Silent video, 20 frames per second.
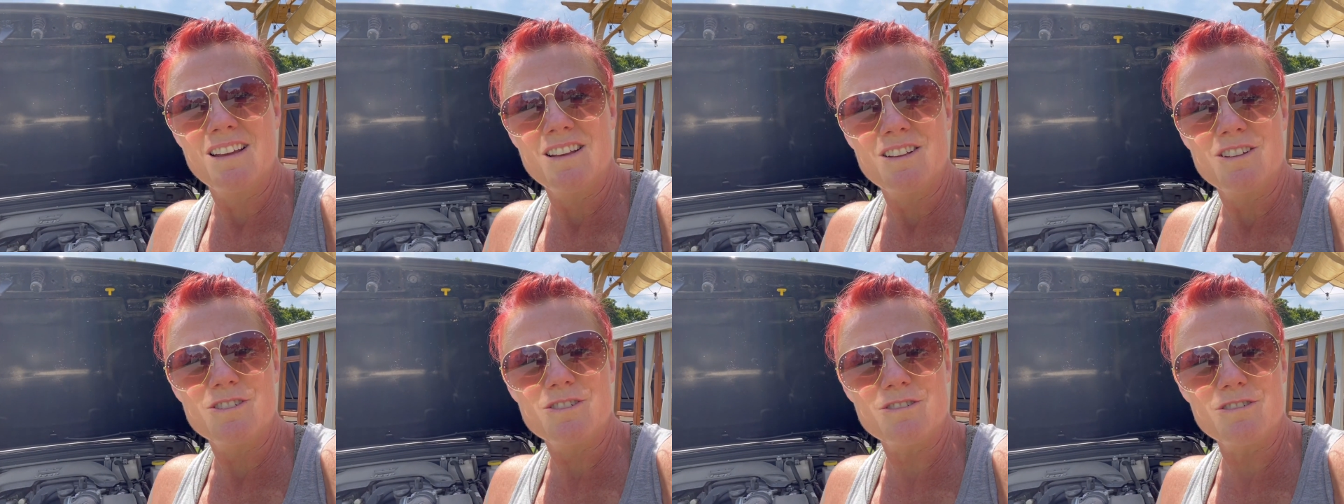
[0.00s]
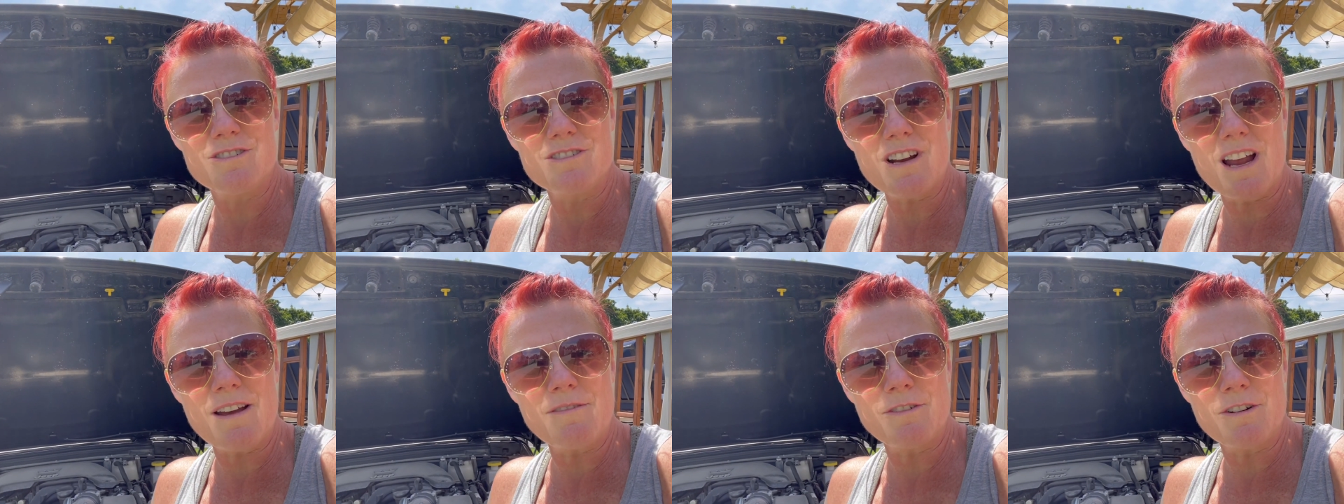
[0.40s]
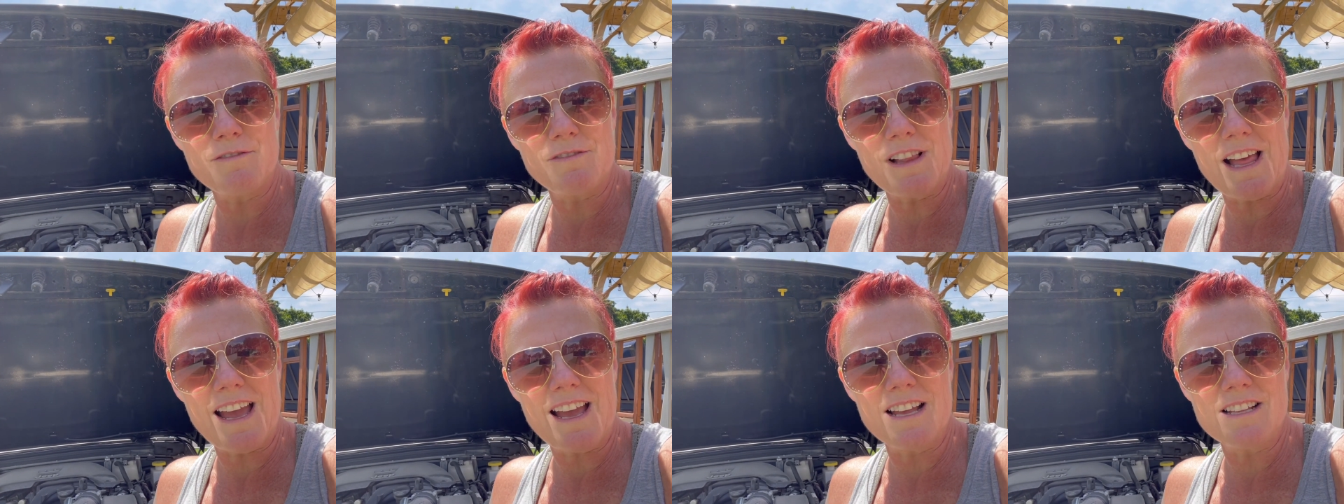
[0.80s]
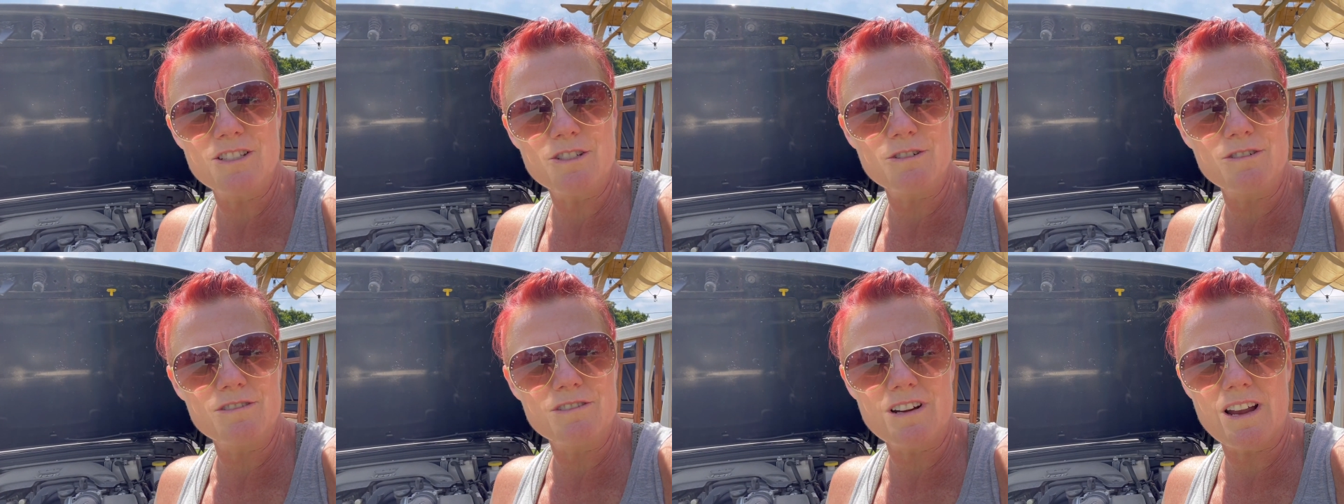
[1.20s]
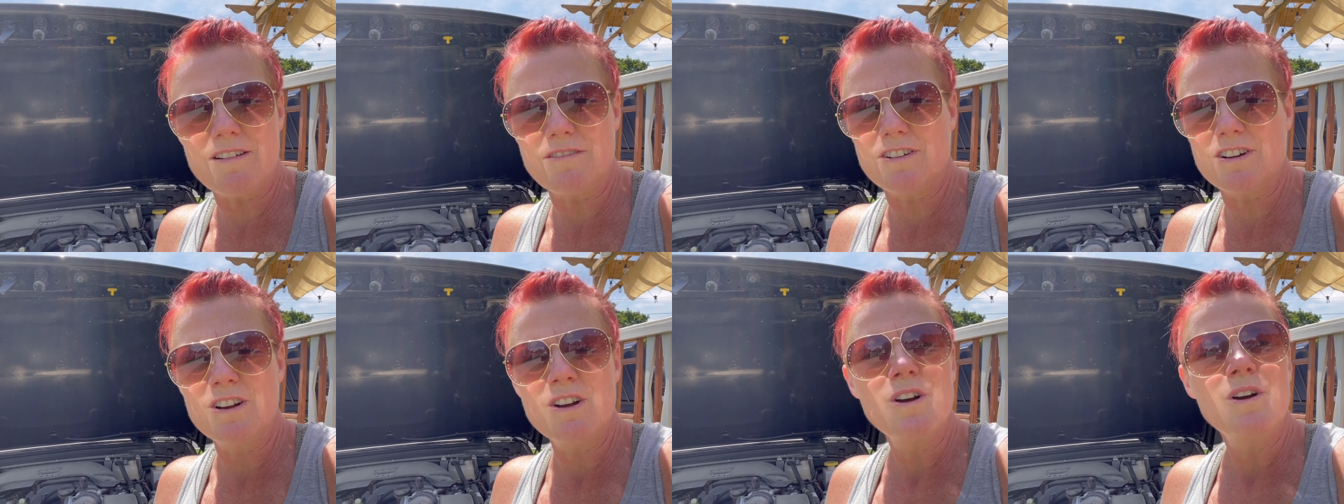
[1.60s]
screwdriver, a flathead
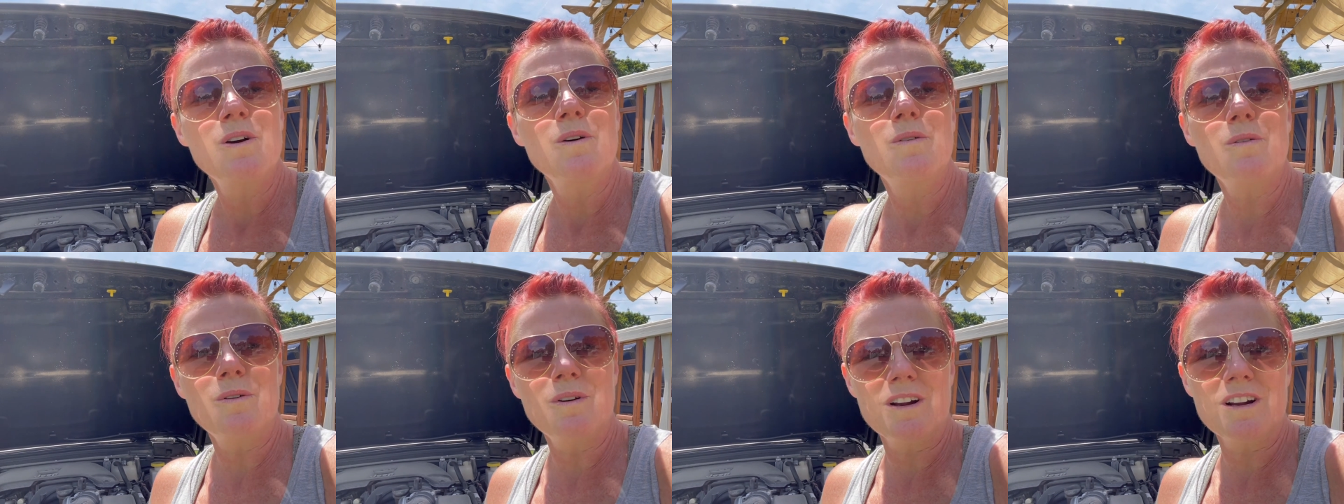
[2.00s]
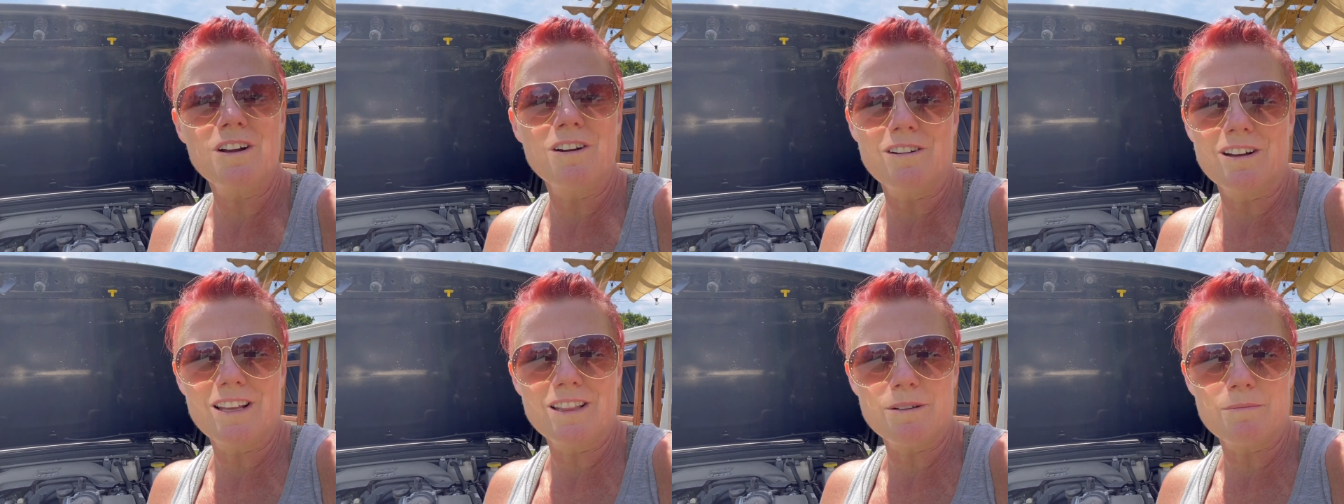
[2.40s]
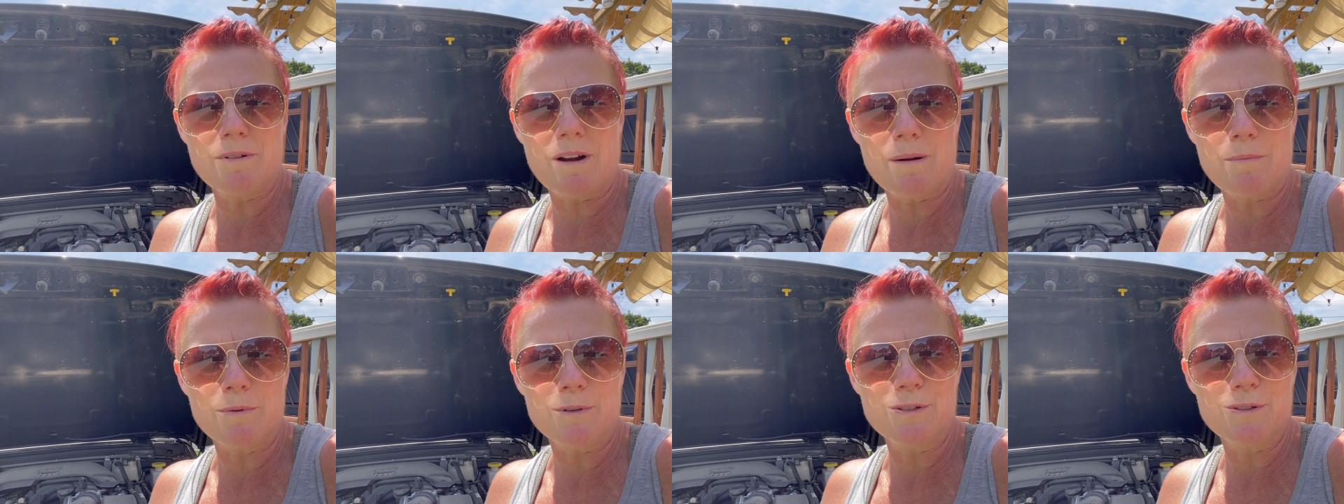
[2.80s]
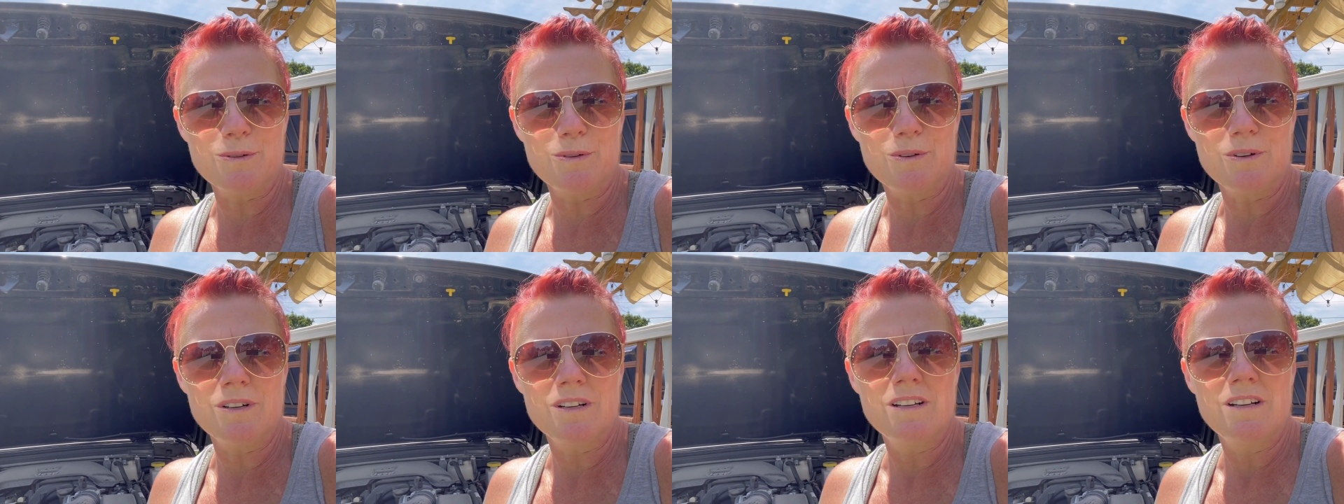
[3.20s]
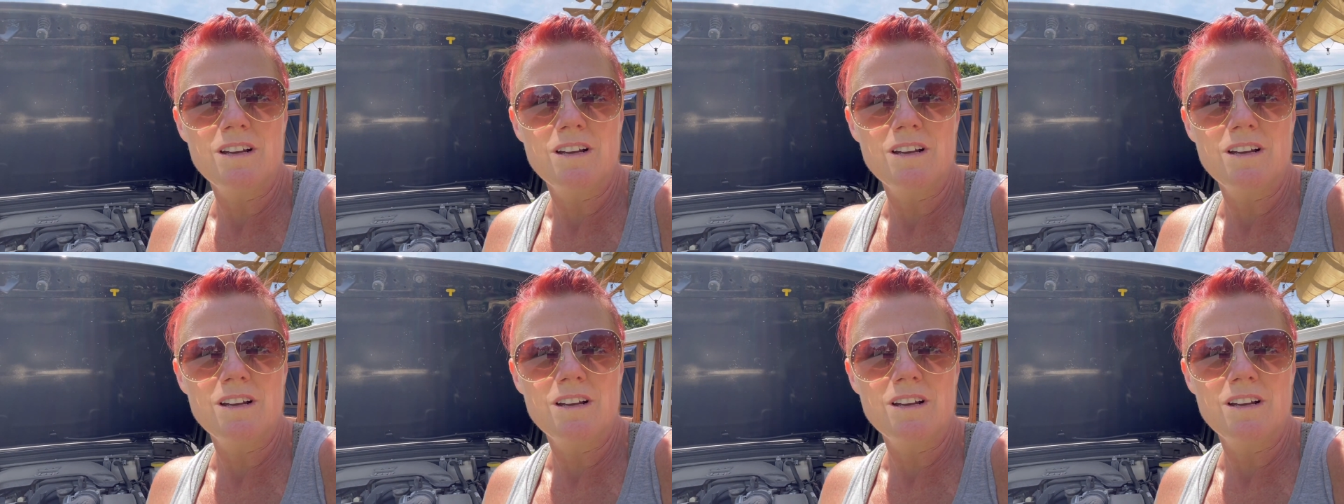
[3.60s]
screwdriver, or go get the proper tool.